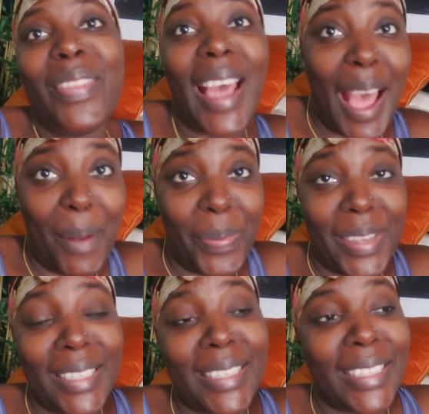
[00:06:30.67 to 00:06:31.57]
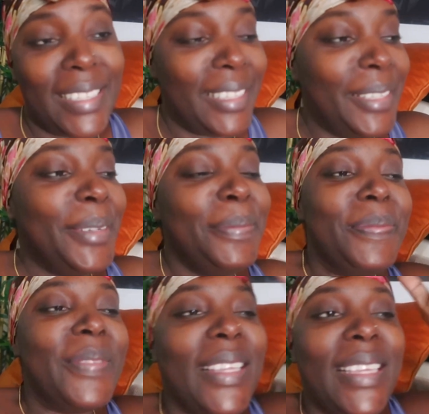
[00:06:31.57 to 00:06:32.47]
that happens.
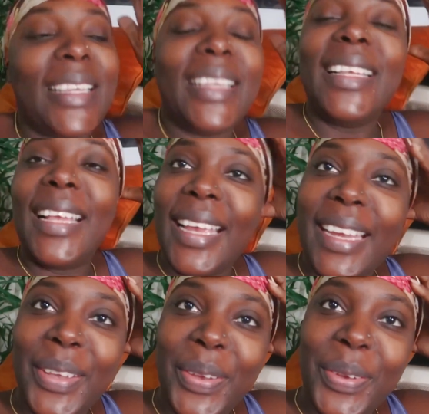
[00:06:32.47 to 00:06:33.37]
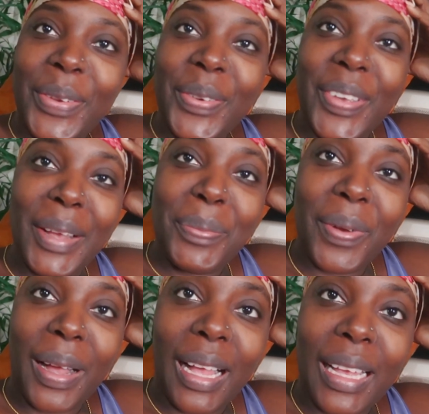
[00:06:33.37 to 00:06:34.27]
Anywho,
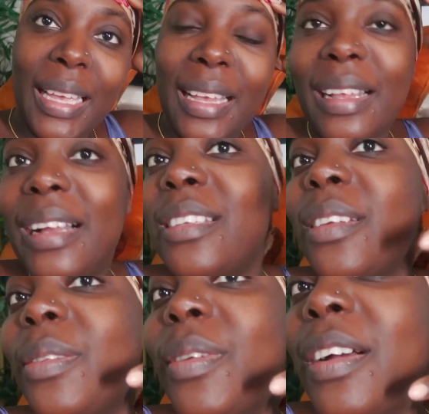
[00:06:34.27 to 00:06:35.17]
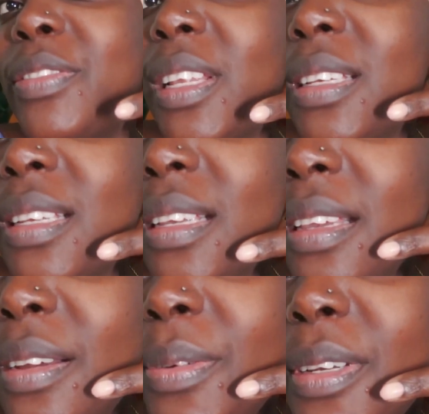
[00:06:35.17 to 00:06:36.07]
but yeah, I don't know why I've started the
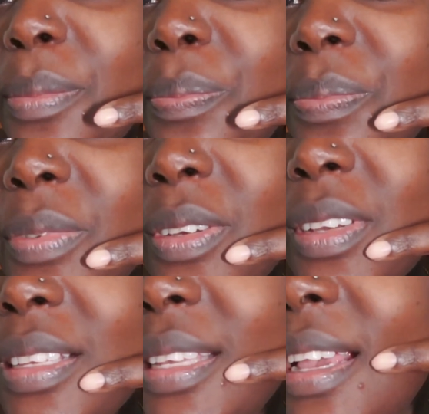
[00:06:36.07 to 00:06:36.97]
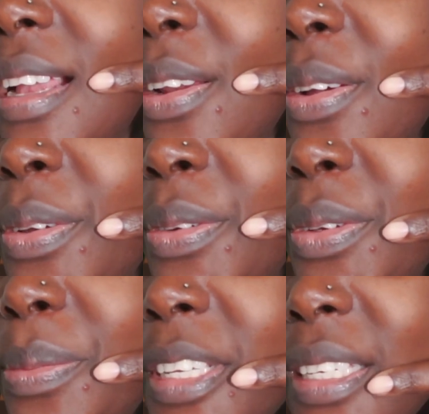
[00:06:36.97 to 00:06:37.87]
year with a, did you get, say hello
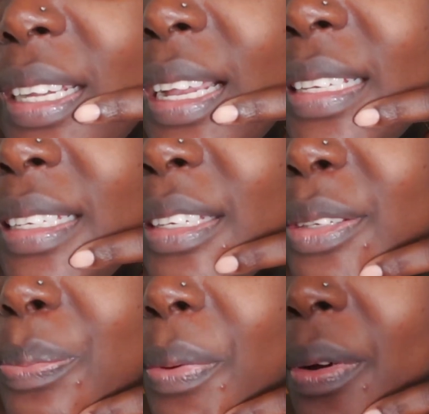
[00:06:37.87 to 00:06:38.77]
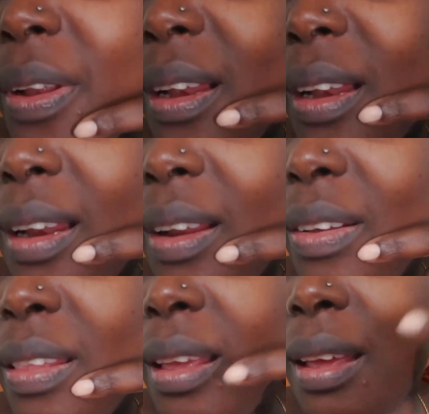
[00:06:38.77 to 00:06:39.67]
to my gigantic spot
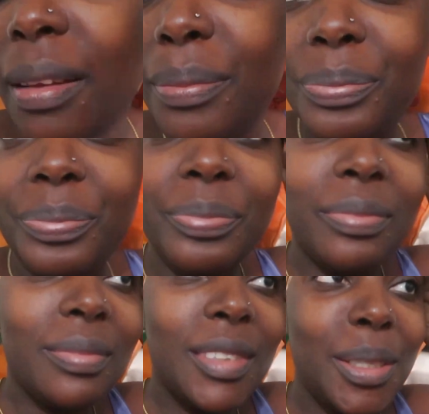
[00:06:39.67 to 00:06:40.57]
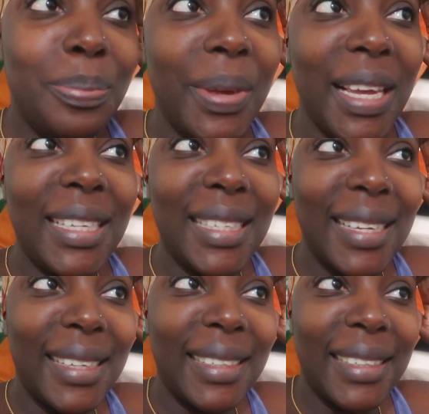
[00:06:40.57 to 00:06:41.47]
on there. It's big, isn't
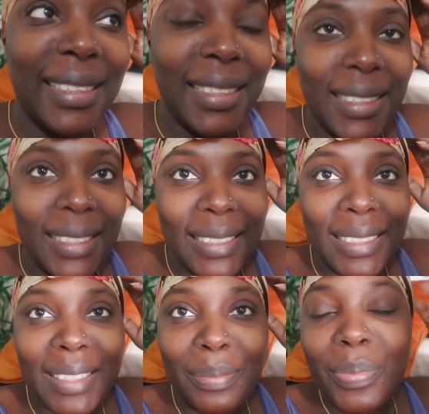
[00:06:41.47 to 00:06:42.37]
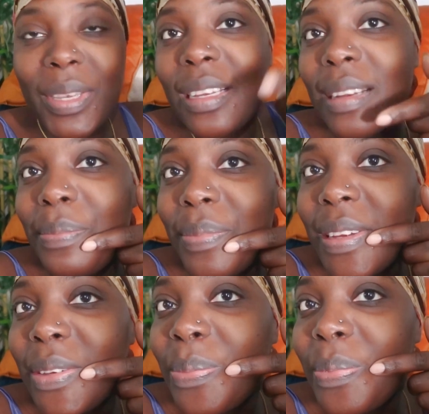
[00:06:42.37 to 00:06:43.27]
it? It's a big,
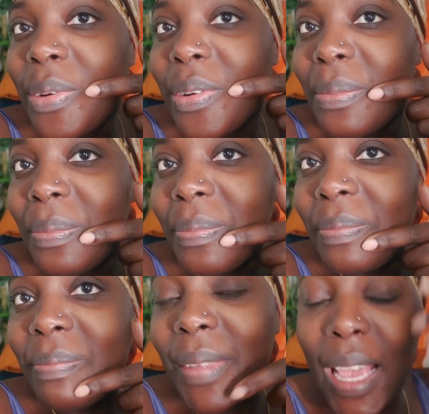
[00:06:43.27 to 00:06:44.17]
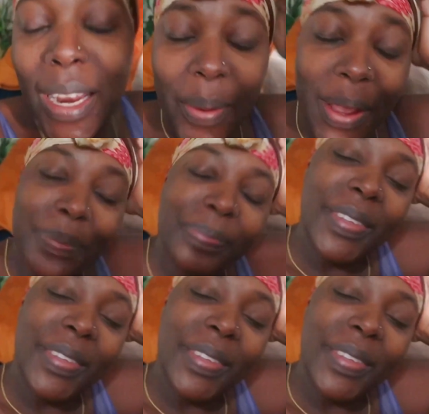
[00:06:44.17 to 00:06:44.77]
big spot. Anyway,